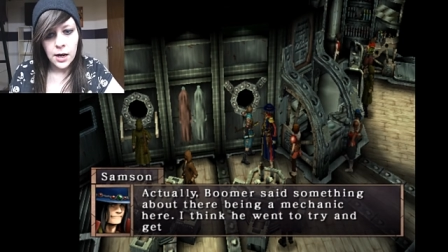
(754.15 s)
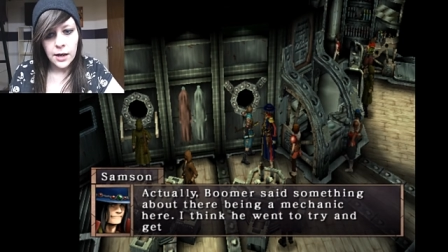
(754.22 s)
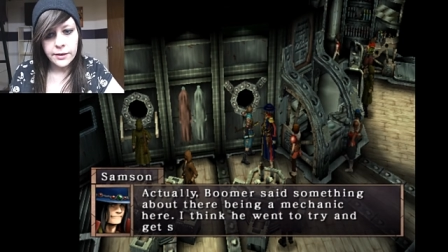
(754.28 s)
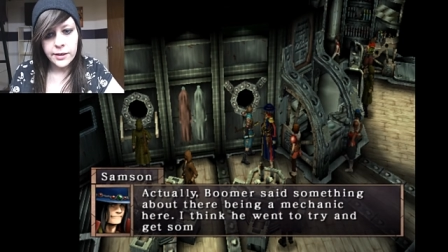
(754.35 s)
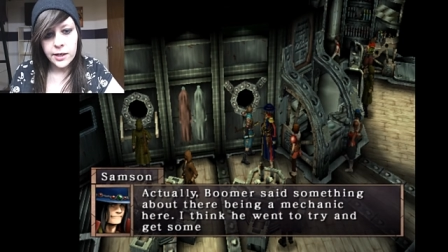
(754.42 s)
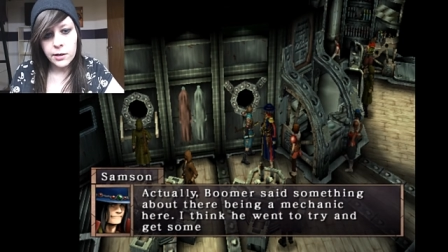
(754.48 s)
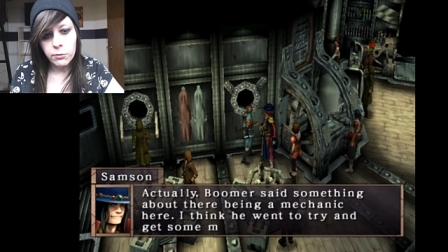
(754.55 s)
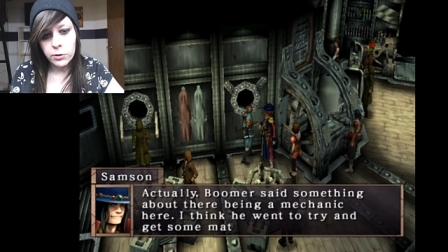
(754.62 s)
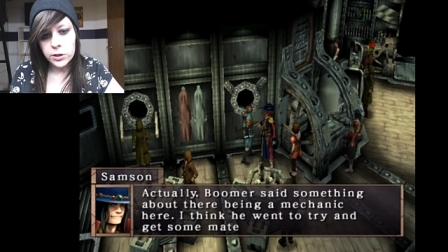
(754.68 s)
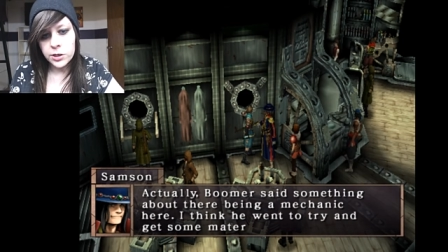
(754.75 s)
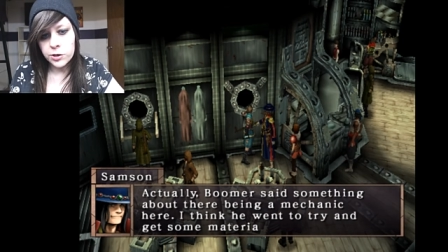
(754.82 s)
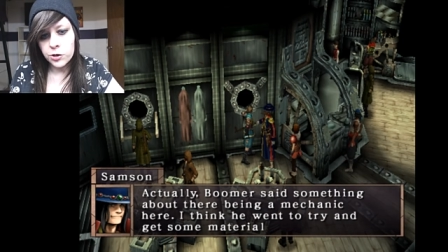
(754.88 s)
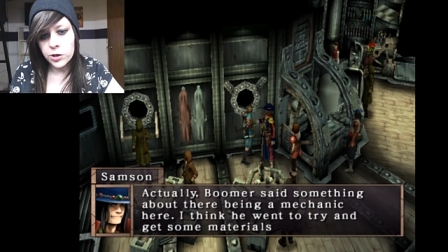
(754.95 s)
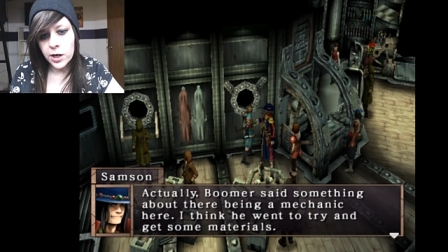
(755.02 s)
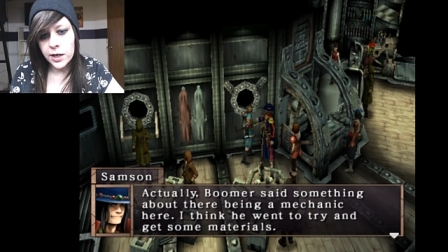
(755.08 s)
I think he went
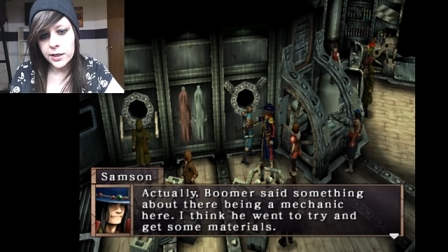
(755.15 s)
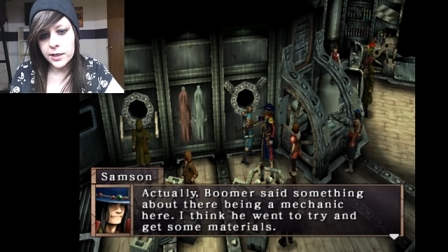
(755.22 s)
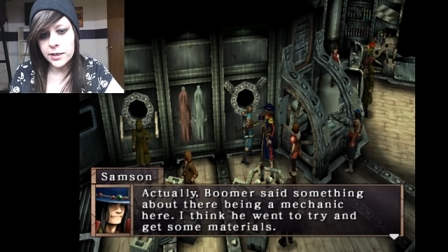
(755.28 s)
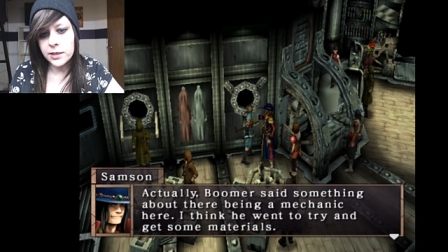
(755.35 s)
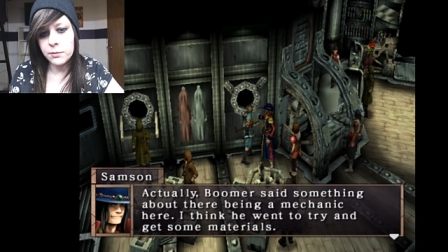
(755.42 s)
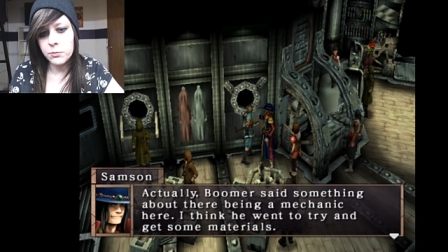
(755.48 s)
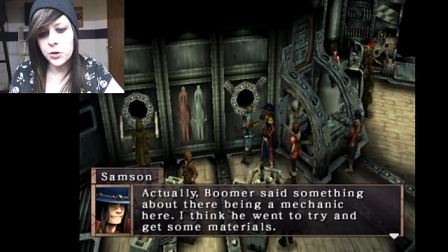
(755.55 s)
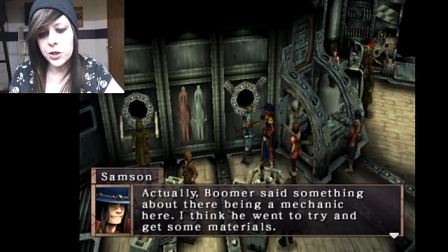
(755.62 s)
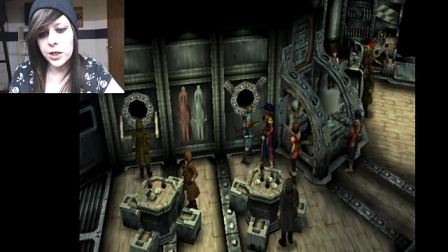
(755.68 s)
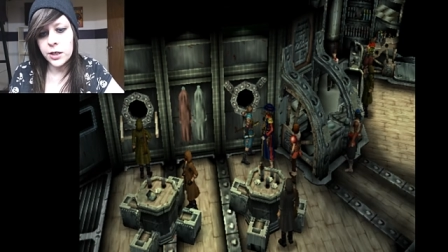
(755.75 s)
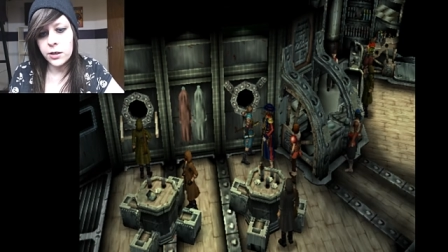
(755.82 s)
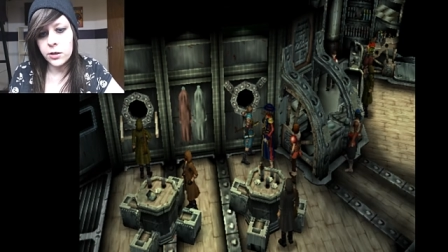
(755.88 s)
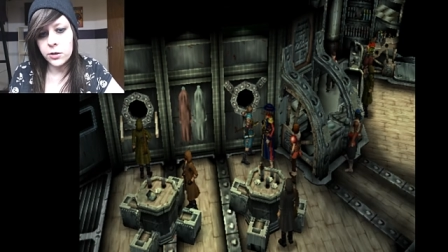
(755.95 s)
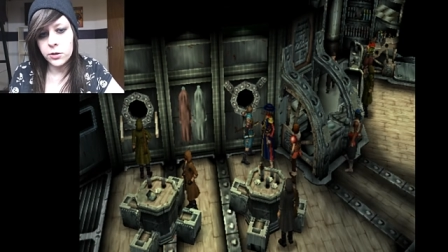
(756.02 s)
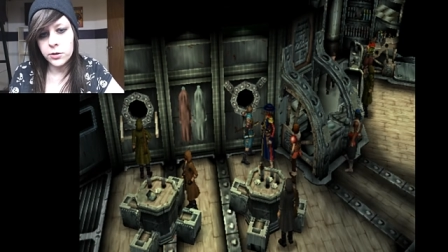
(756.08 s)
to try and get some
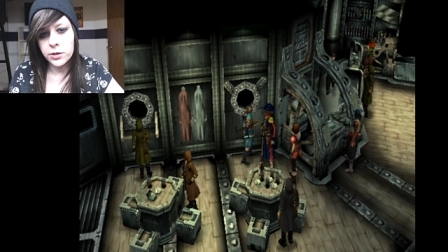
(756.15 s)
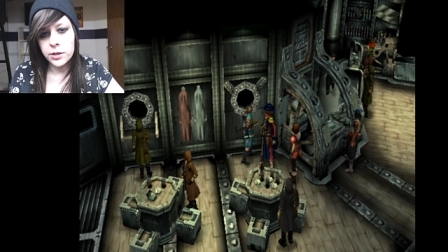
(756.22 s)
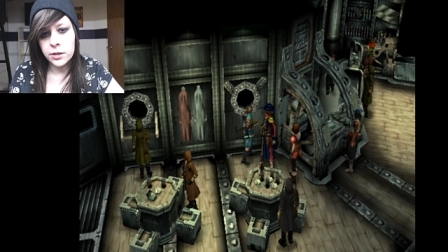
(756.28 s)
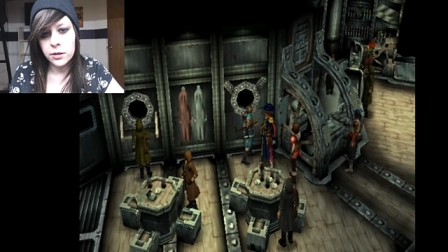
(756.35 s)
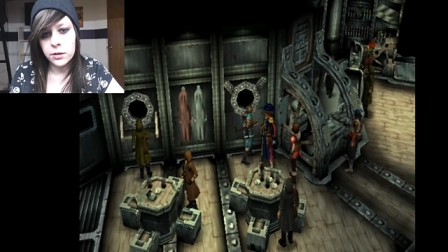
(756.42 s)
materials.